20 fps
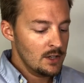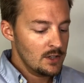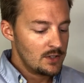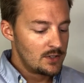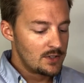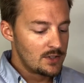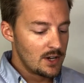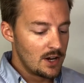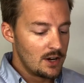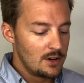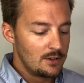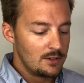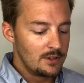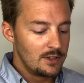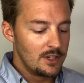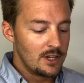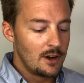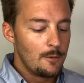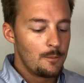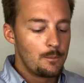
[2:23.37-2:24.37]
So,
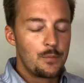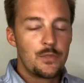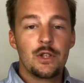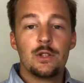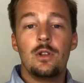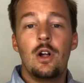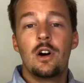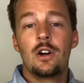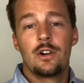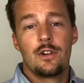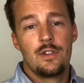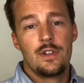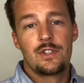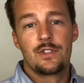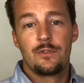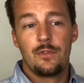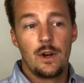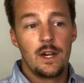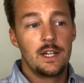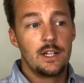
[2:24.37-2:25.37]
the longer
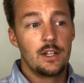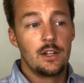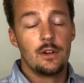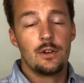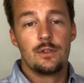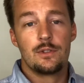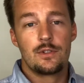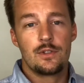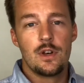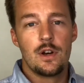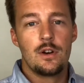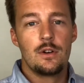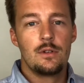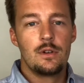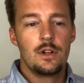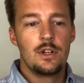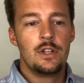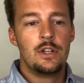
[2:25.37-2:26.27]
this fight goes, though,